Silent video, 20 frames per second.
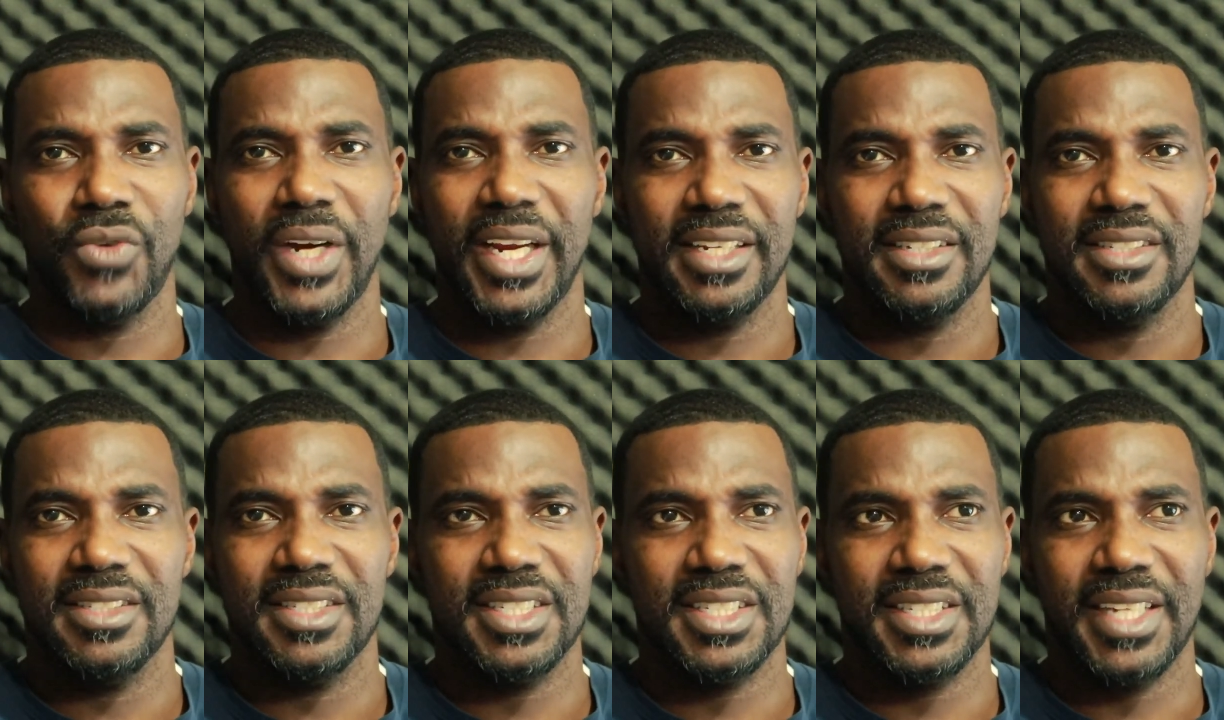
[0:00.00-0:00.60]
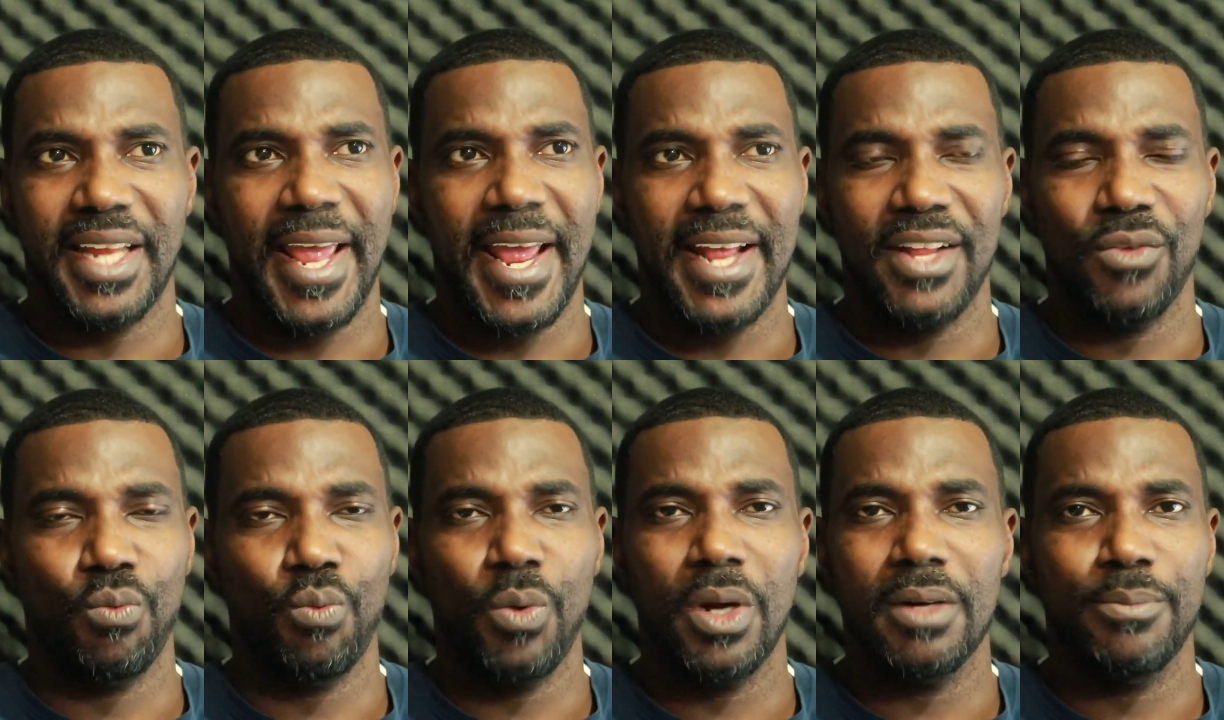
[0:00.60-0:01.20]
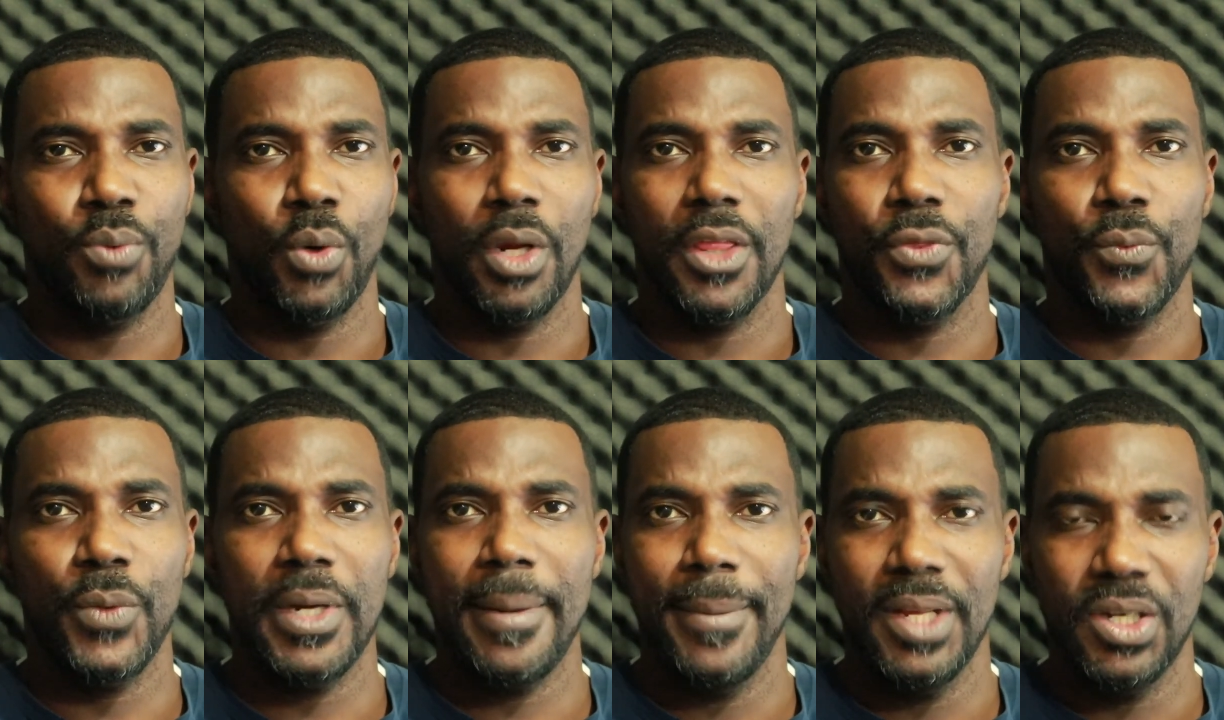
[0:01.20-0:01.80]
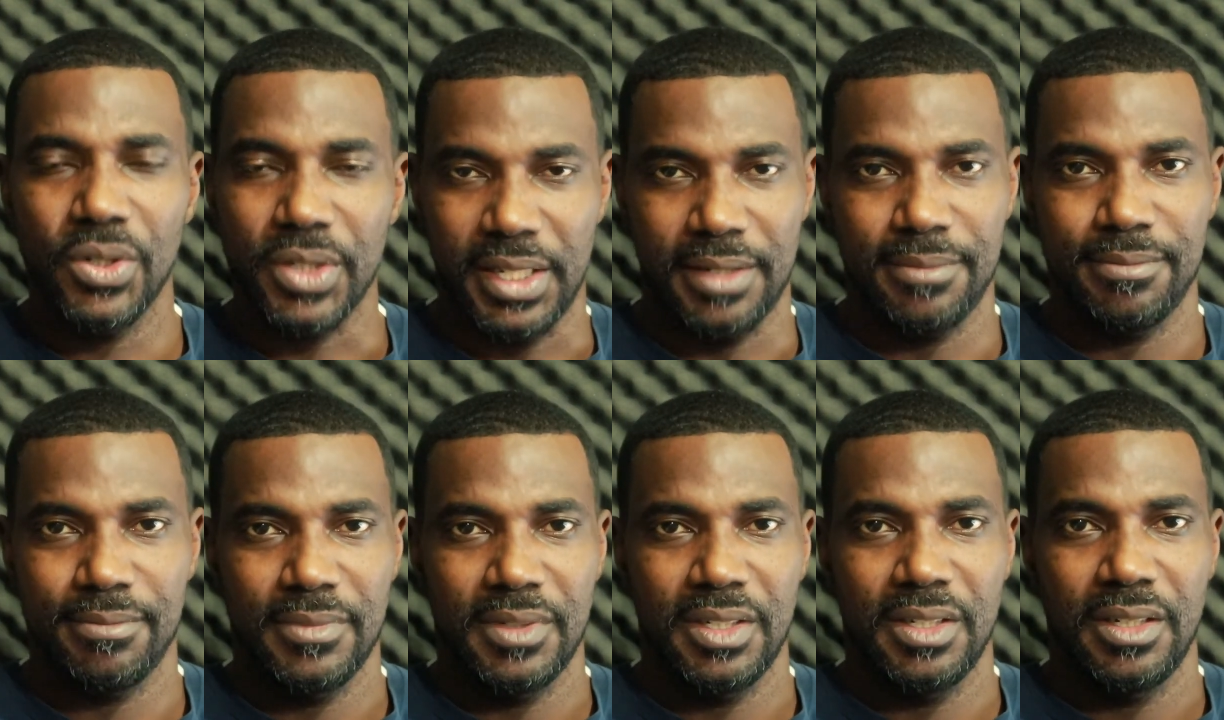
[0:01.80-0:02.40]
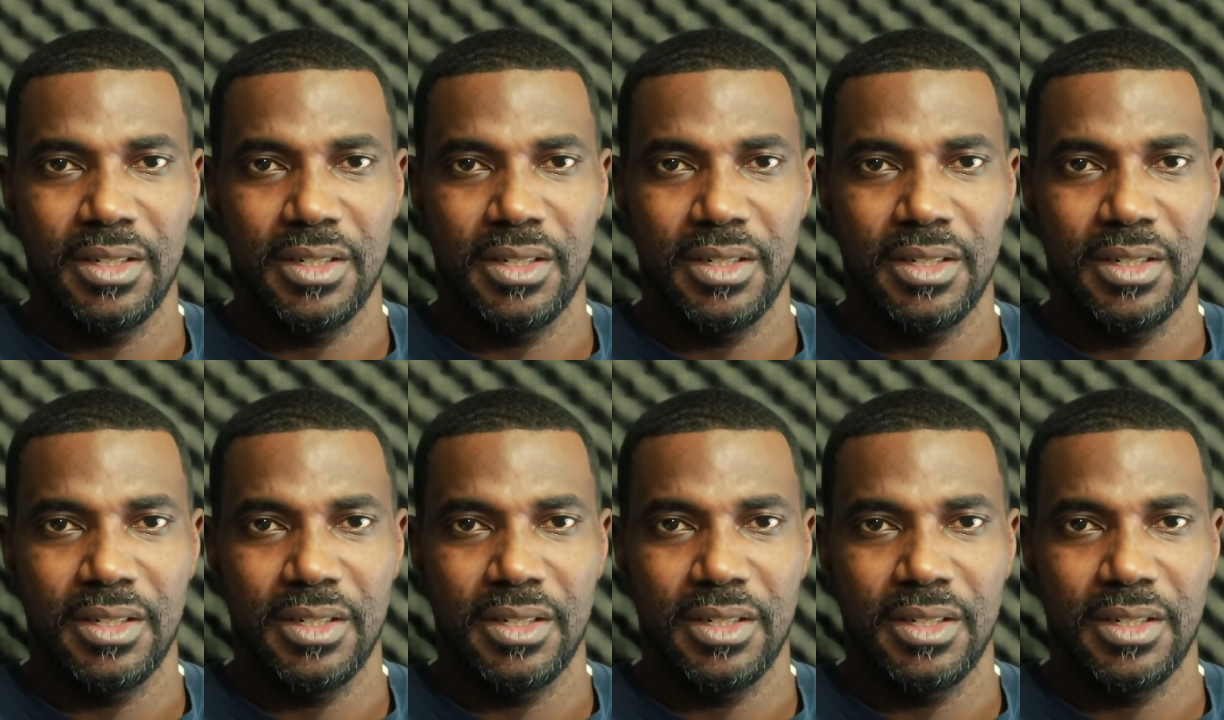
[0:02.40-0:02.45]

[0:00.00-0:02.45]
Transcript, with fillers: ranks at 1.3 million.